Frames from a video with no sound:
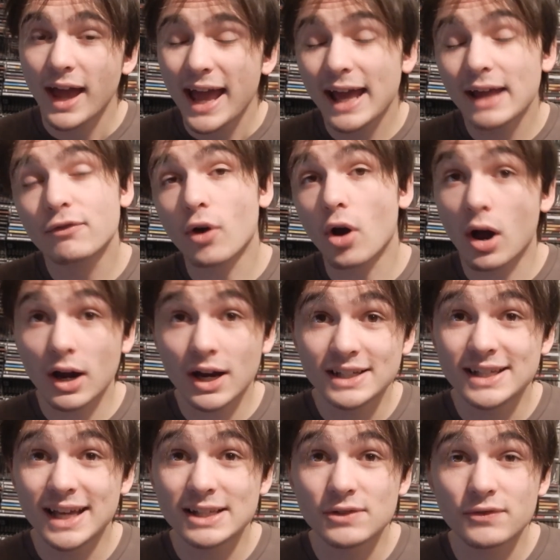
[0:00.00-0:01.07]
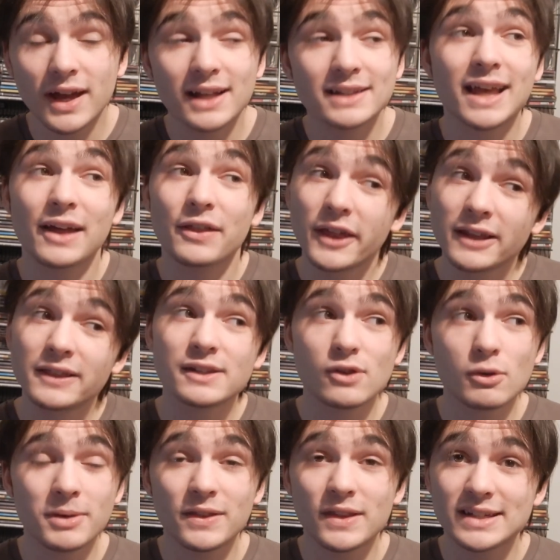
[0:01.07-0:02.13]
and for Architects fans, I think this
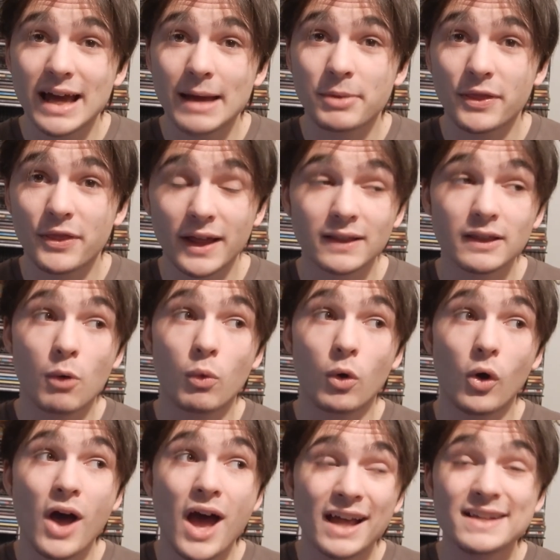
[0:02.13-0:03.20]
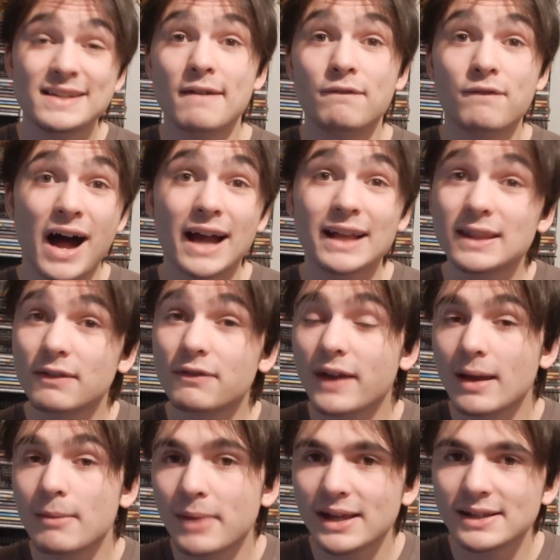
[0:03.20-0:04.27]
will be the type of thing that will divide the
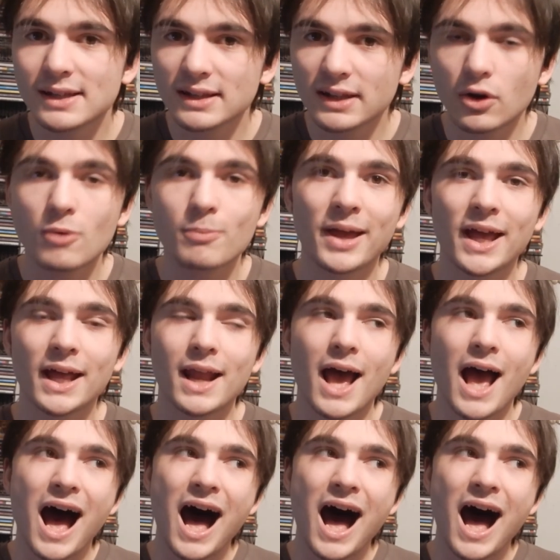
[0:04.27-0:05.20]
fan base a little bit.